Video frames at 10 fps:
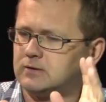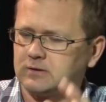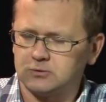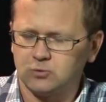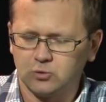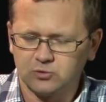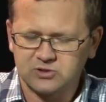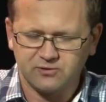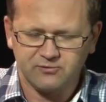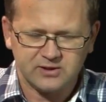the
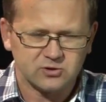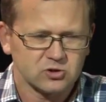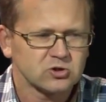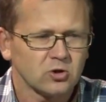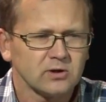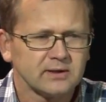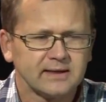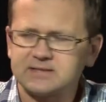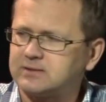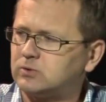roots they fix the soil
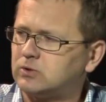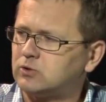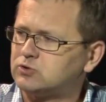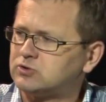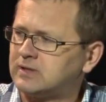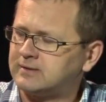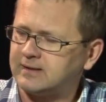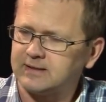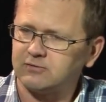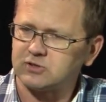against erosion, and
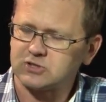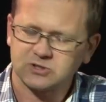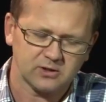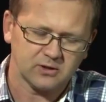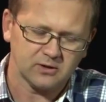they give us